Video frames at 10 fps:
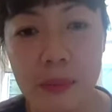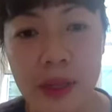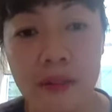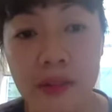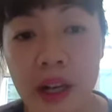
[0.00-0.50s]

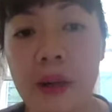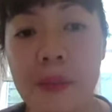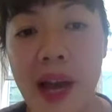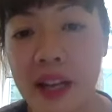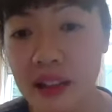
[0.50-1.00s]
been in very
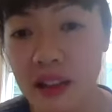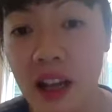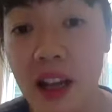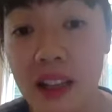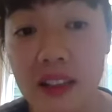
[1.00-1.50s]
bad
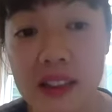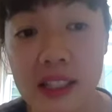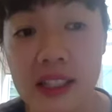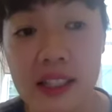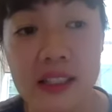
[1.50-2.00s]
decline
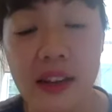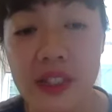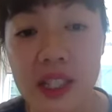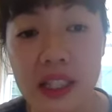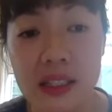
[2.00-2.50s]
since the
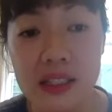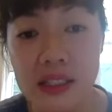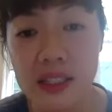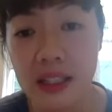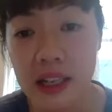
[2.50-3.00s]
70s,
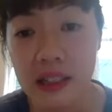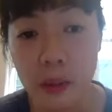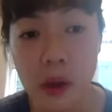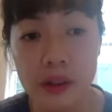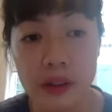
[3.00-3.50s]
since the days
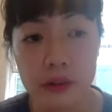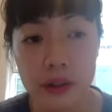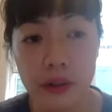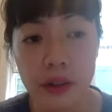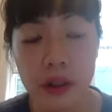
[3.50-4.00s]
of Walter
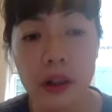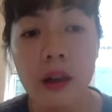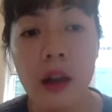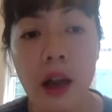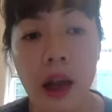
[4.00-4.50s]
Reuther.
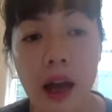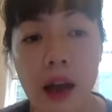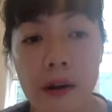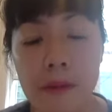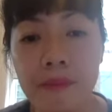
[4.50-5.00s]

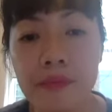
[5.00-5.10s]
Um,